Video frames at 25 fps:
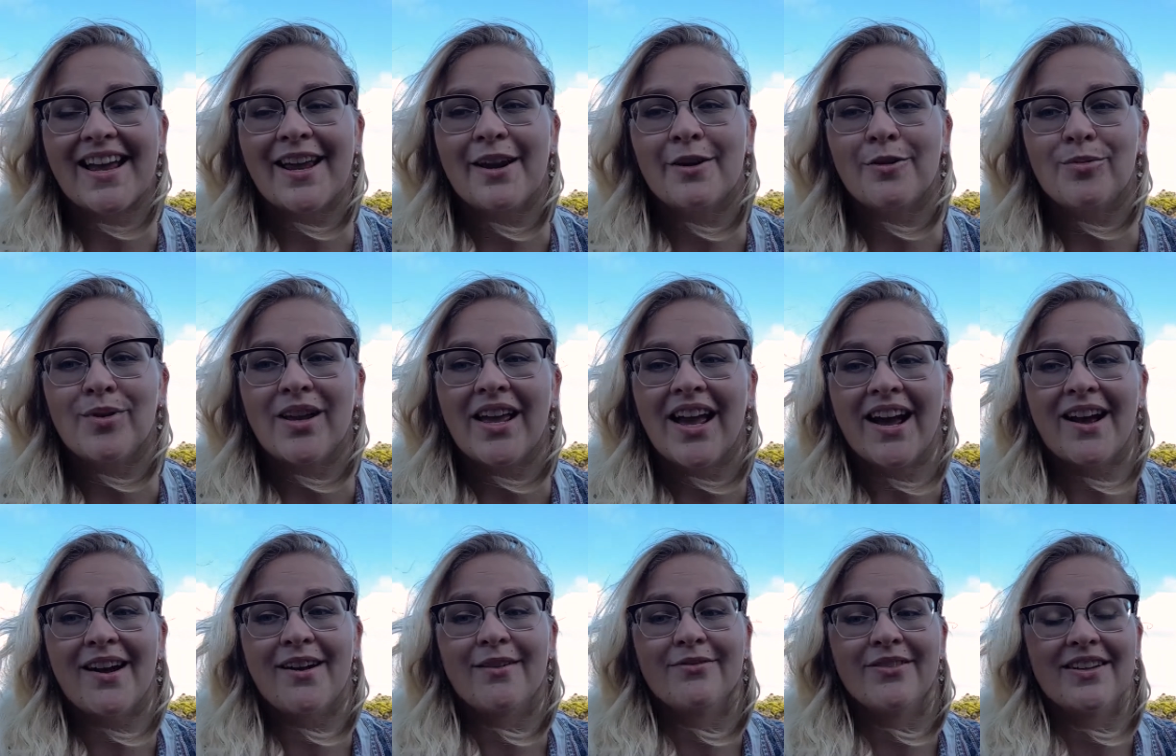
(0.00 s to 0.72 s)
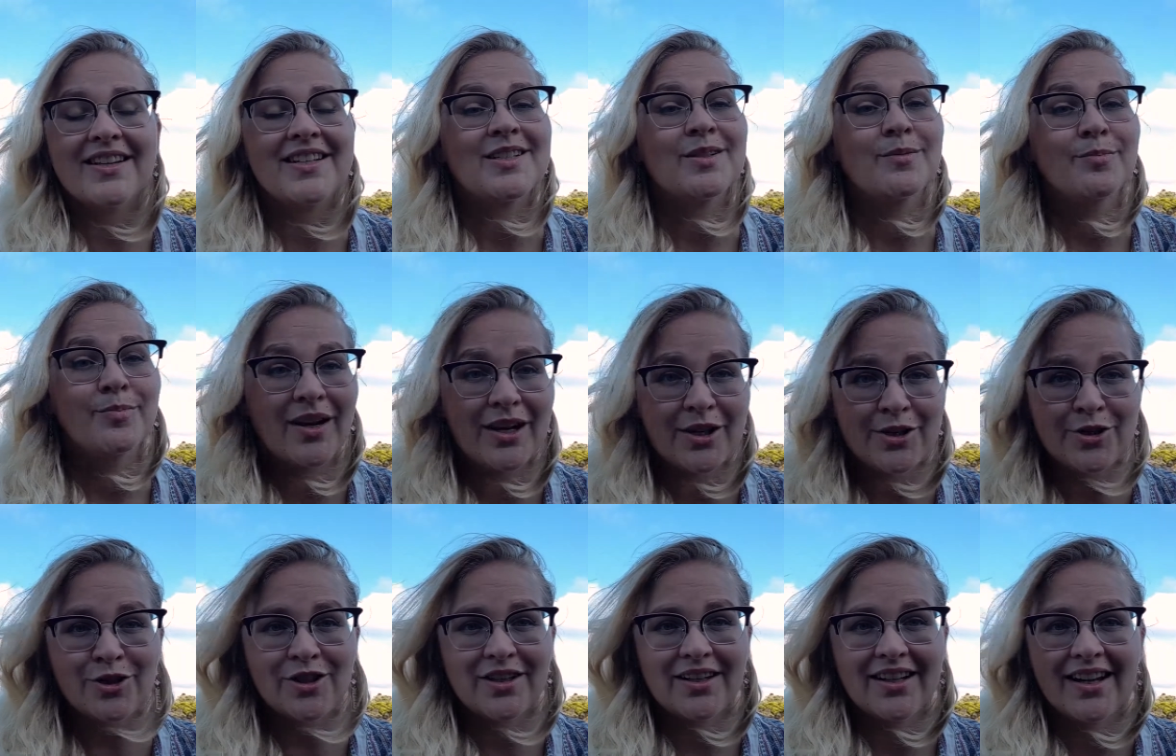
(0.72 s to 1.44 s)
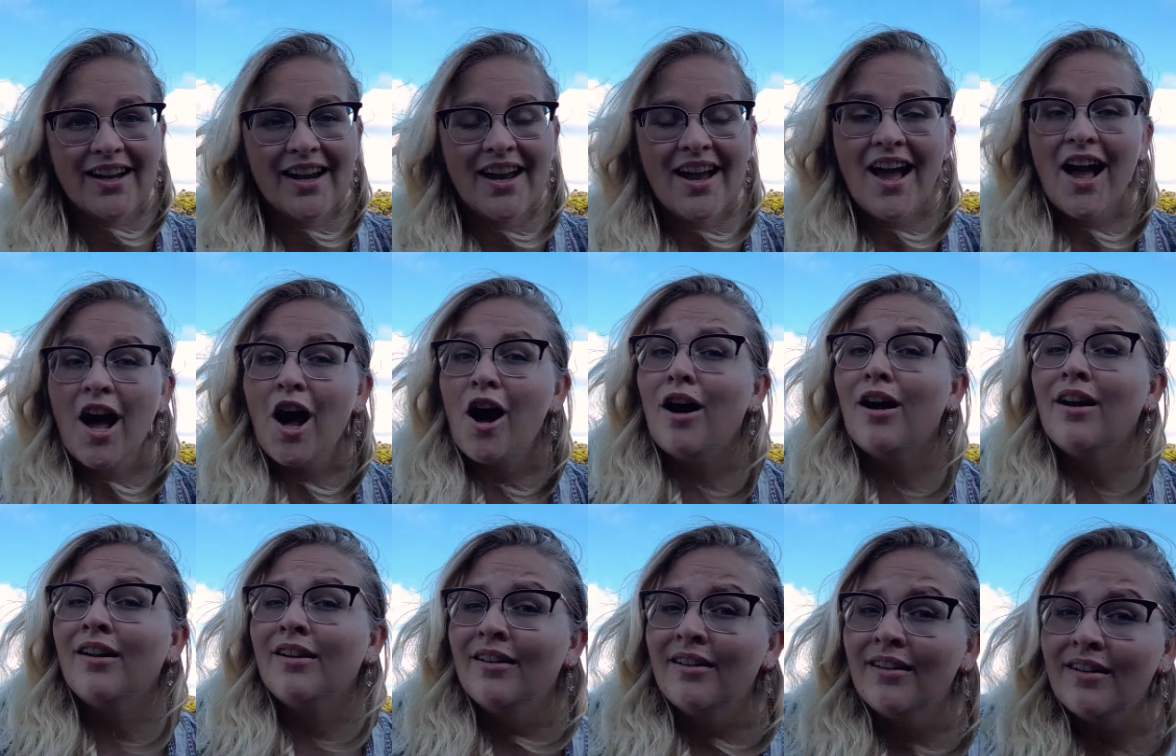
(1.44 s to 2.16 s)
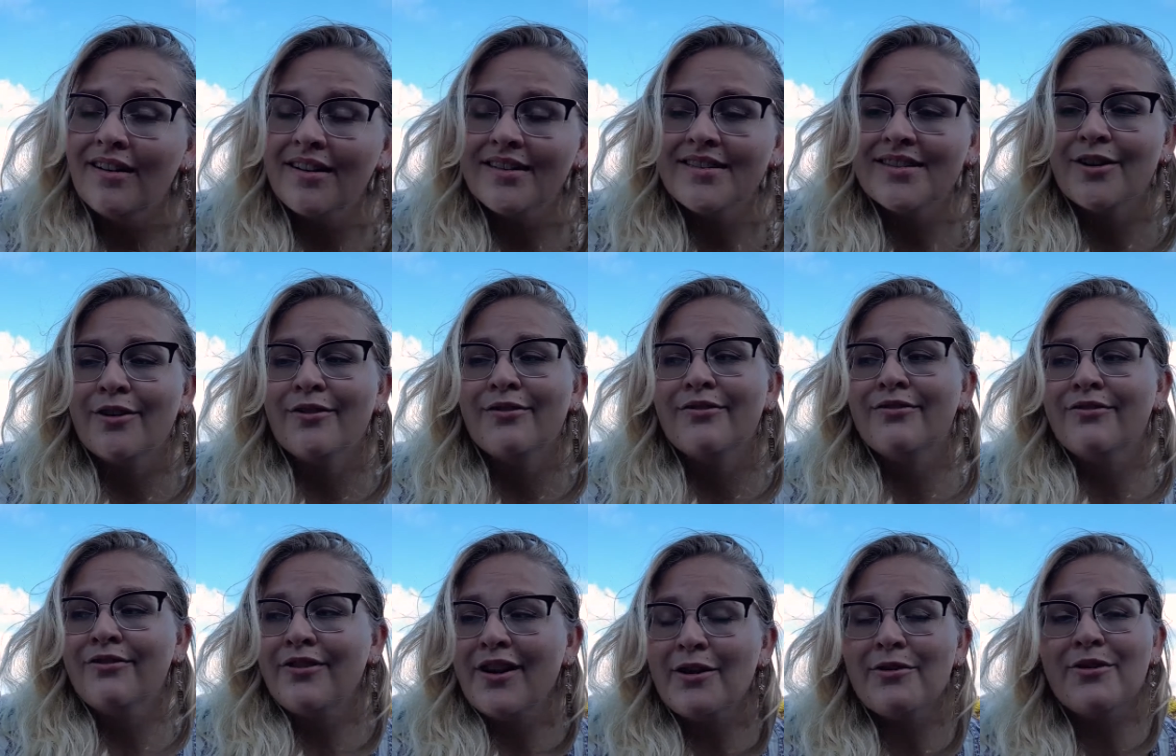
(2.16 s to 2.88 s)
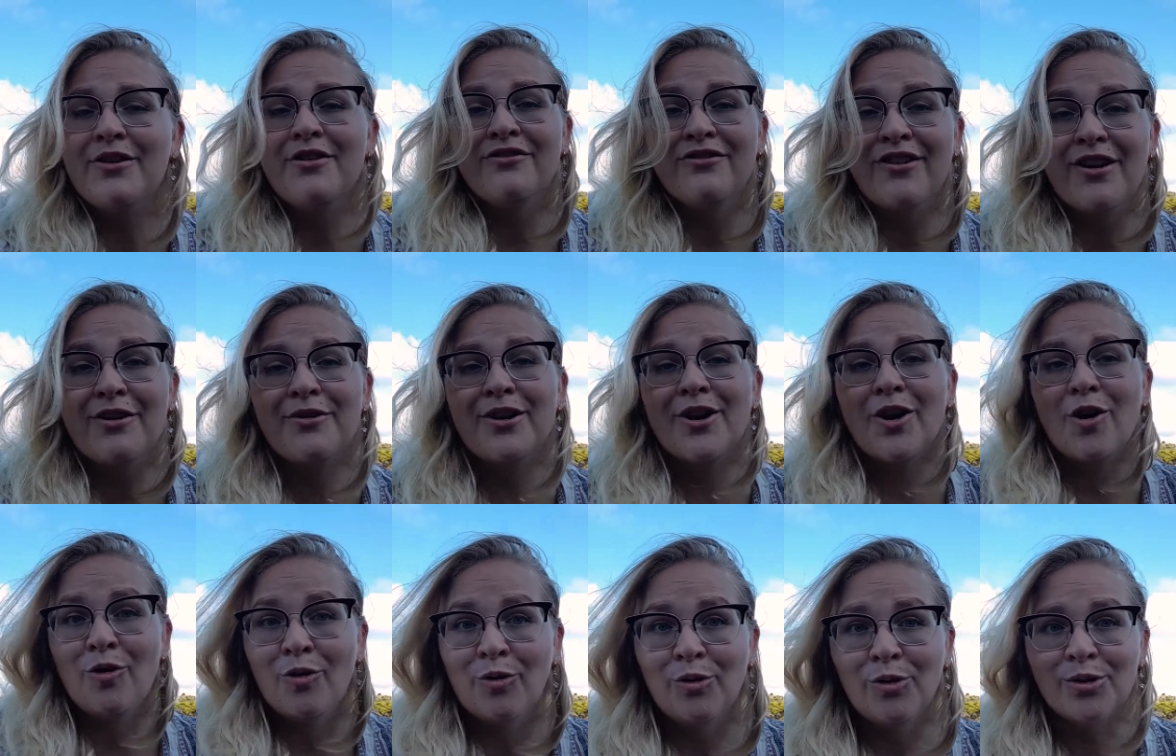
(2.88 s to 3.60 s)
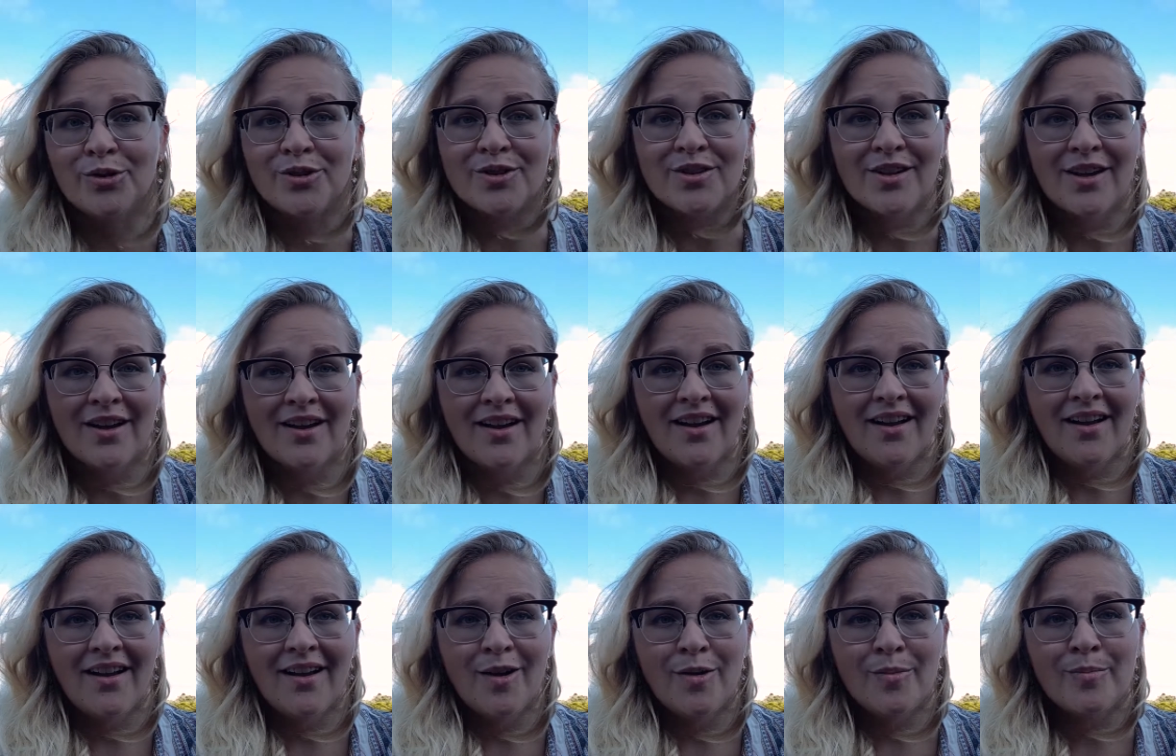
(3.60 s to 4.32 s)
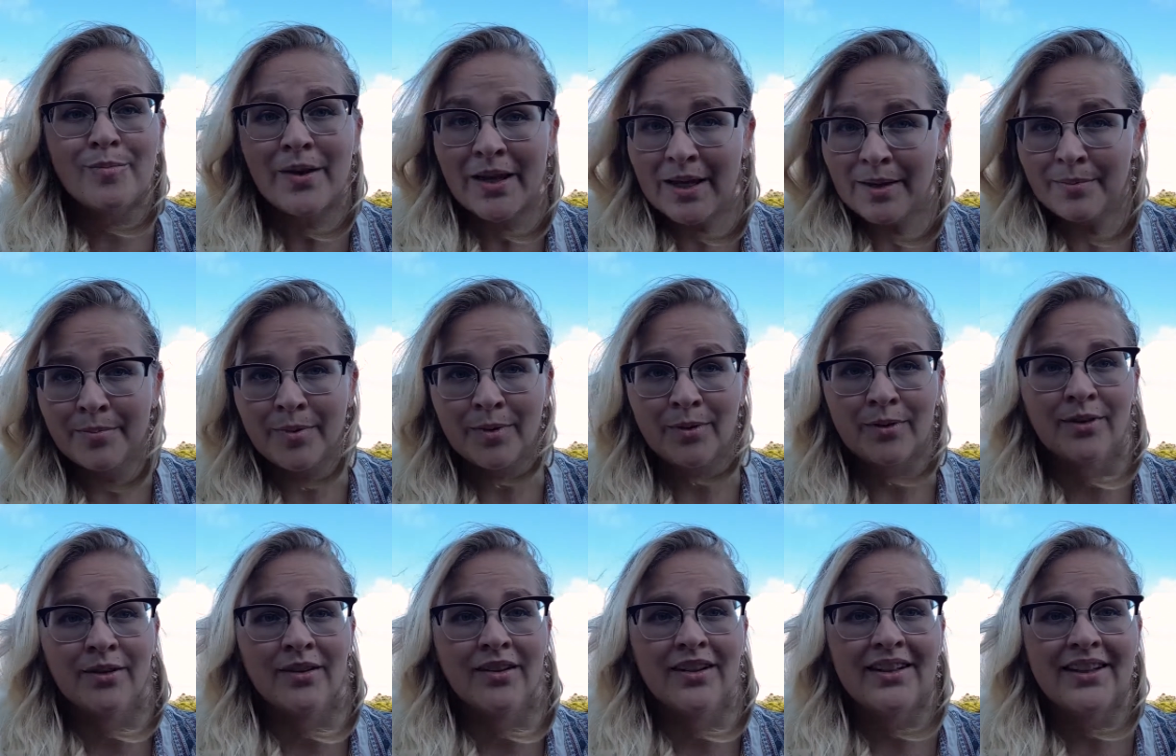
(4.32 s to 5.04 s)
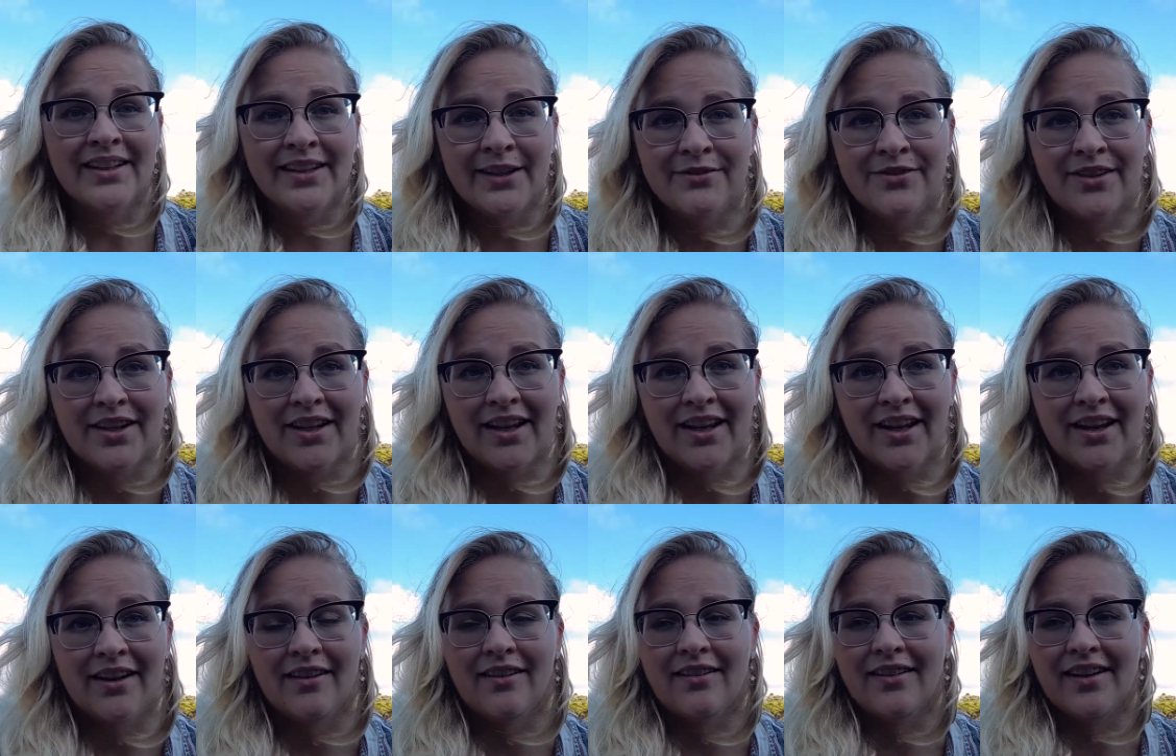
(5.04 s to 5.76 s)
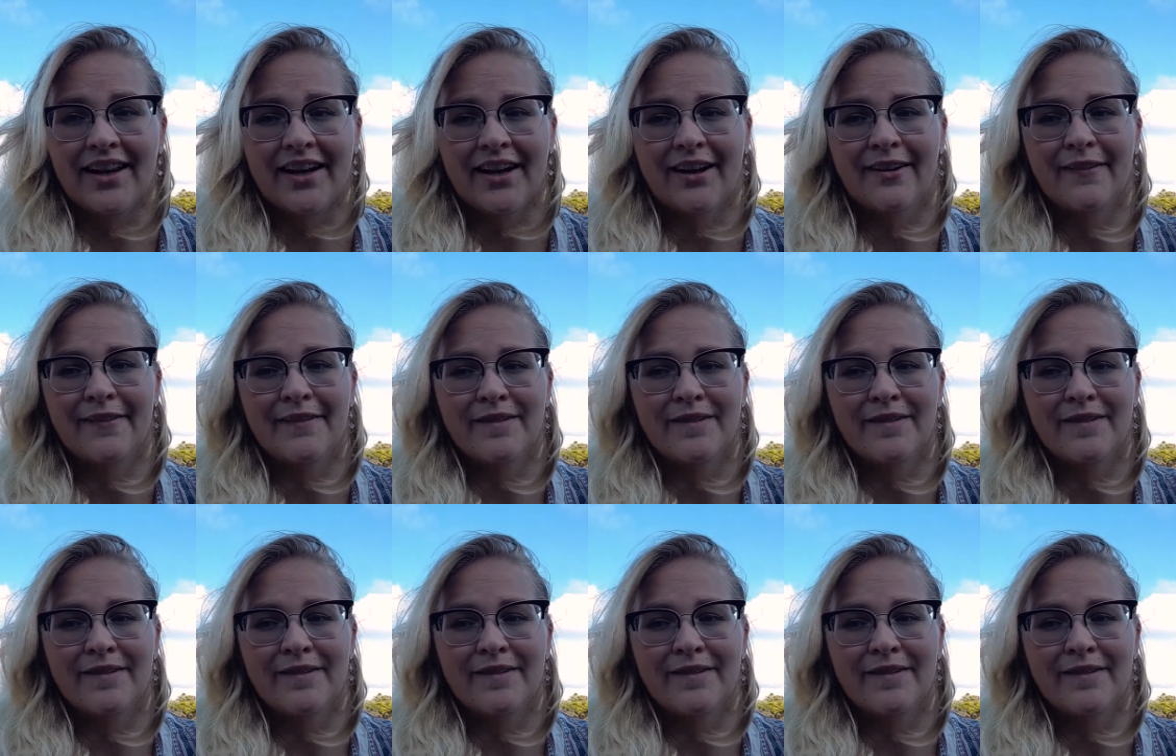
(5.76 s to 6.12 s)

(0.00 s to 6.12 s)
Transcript: and we have especially a lot of very, very old people living here. Like,